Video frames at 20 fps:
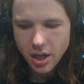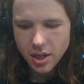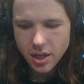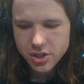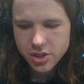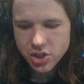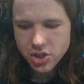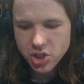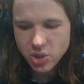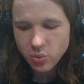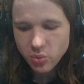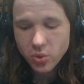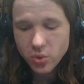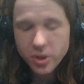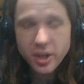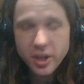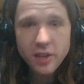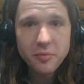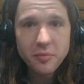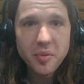she
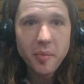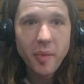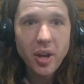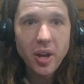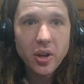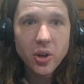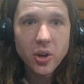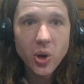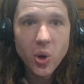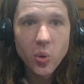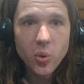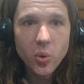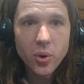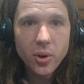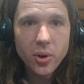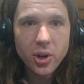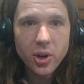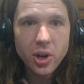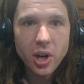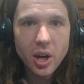would have been my
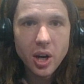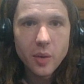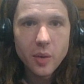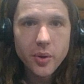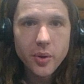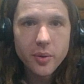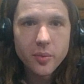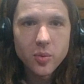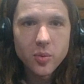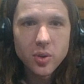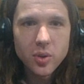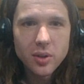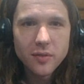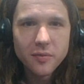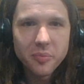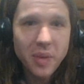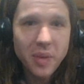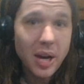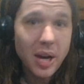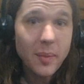coworker and we would
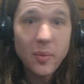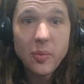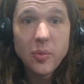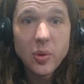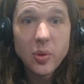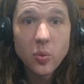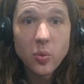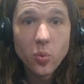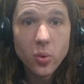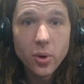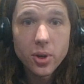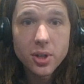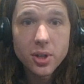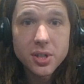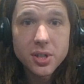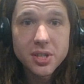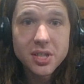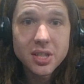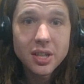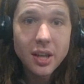have probably
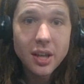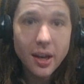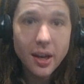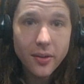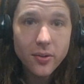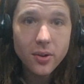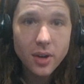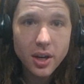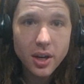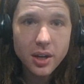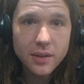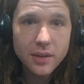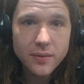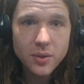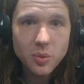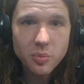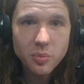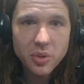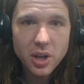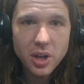worked together on a
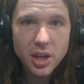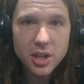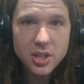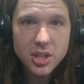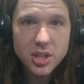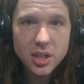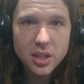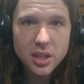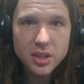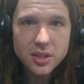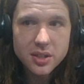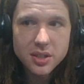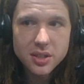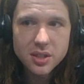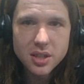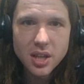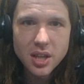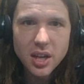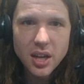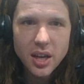few
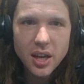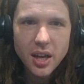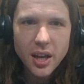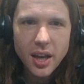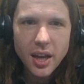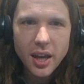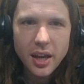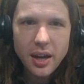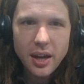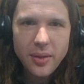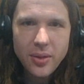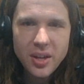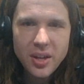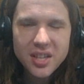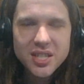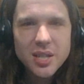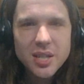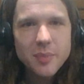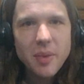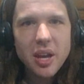projects. And I
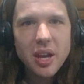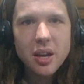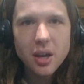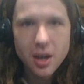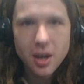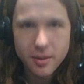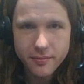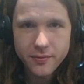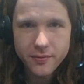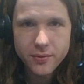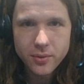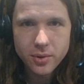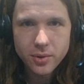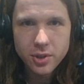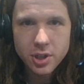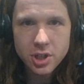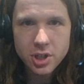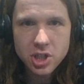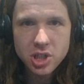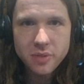think to make up for
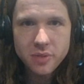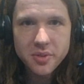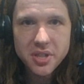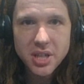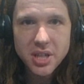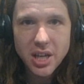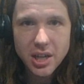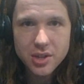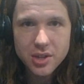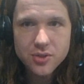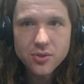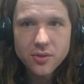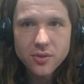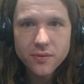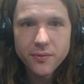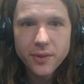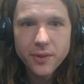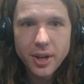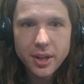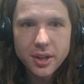it, she was extra
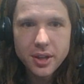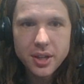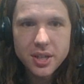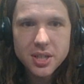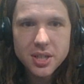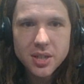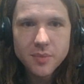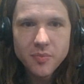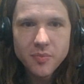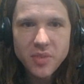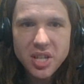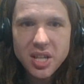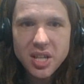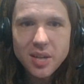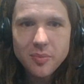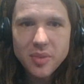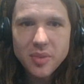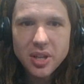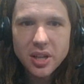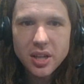friendly to
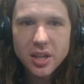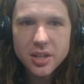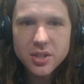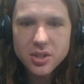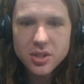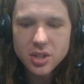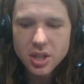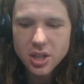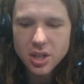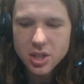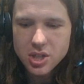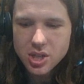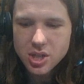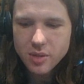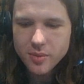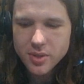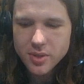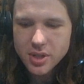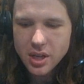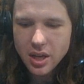me because she
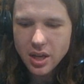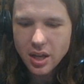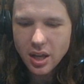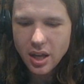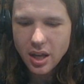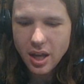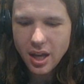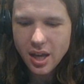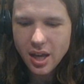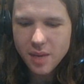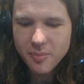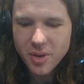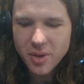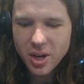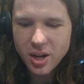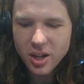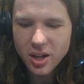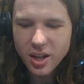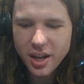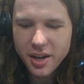was like, "Hey
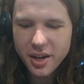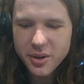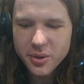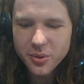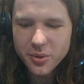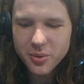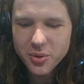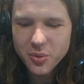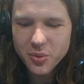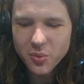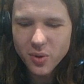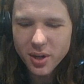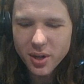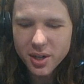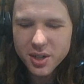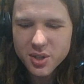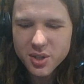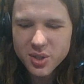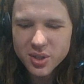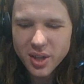Paul, I know you
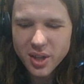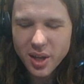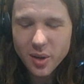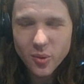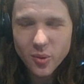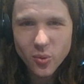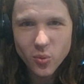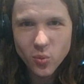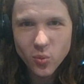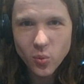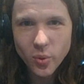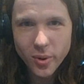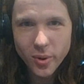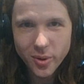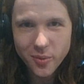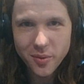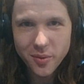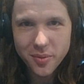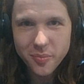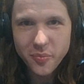wanted to like work
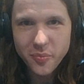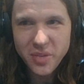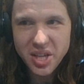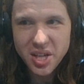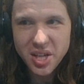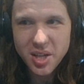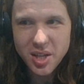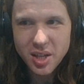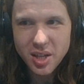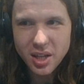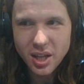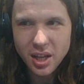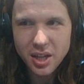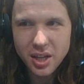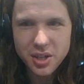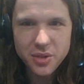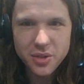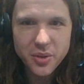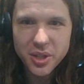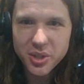with me
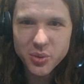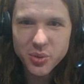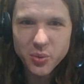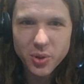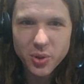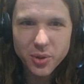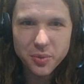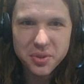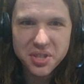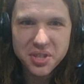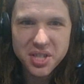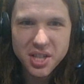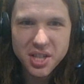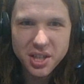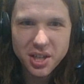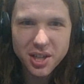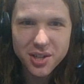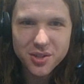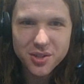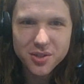and you get to work with
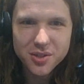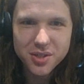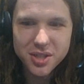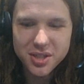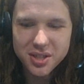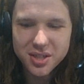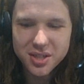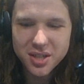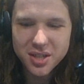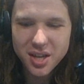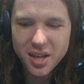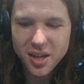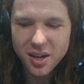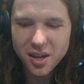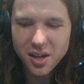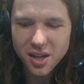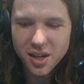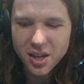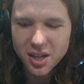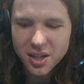teenagers
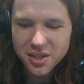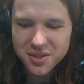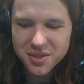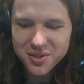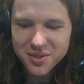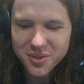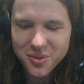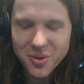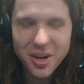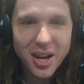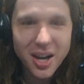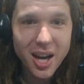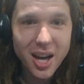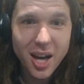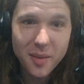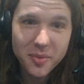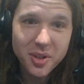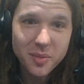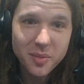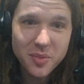instead, so
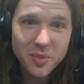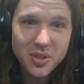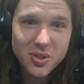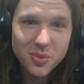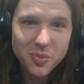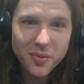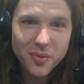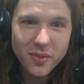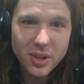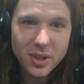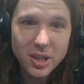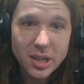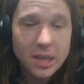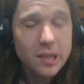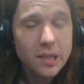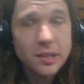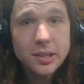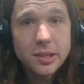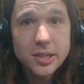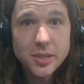I'm gonna be super friendly."
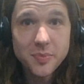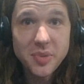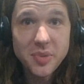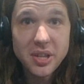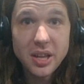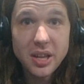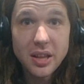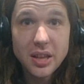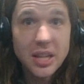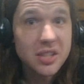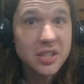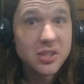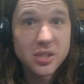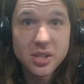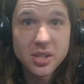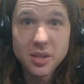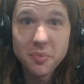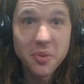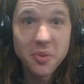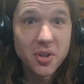It could just be that that's
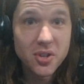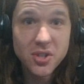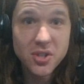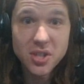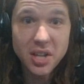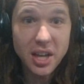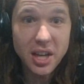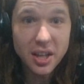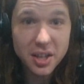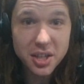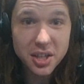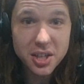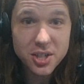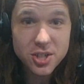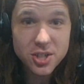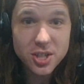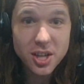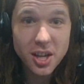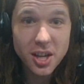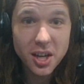just the personality
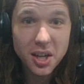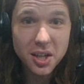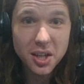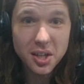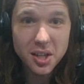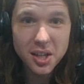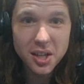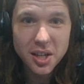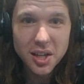she had,